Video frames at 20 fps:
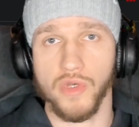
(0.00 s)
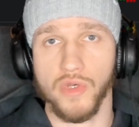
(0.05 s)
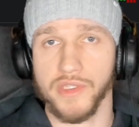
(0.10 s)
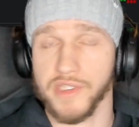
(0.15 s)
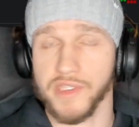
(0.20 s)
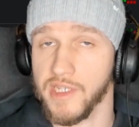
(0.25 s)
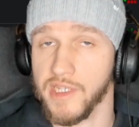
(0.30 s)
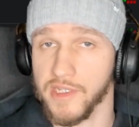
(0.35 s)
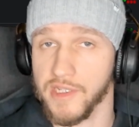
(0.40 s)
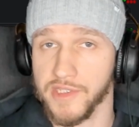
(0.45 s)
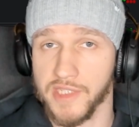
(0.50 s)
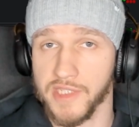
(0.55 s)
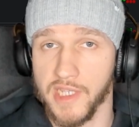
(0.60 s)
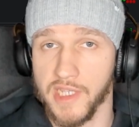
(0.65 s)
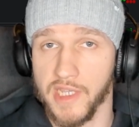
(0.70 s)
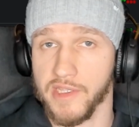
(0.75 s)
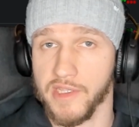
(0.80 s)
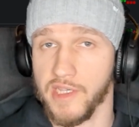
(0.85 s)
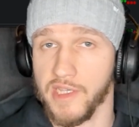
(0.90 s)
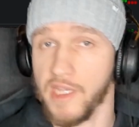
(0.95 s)
skill
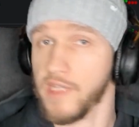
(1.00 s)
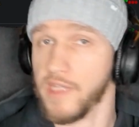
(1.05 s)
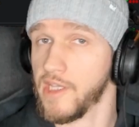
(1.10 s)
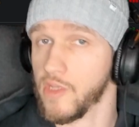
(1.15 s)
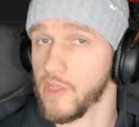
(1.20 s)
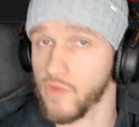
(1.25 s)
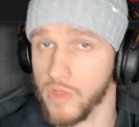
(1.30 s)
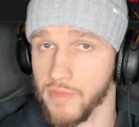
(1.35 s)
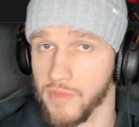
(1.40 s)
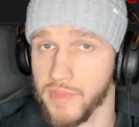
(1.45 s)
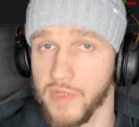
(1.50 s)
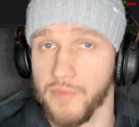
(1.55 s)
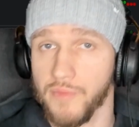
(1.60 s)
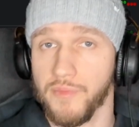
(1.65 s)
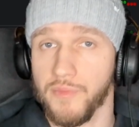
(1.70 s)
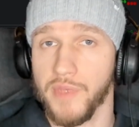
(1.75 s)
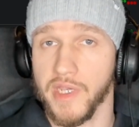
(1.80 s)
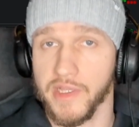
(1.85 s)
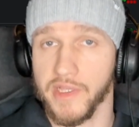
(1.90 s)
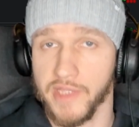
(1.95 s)
set, and that will be a
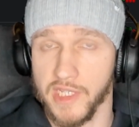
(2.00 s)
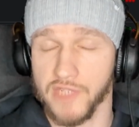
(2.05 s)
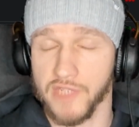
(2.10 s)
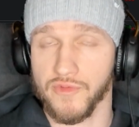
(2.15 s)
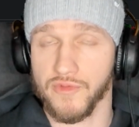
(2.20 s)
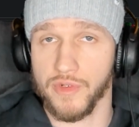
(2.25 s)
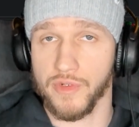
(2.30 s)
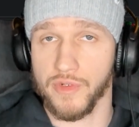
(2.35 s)
big test for him.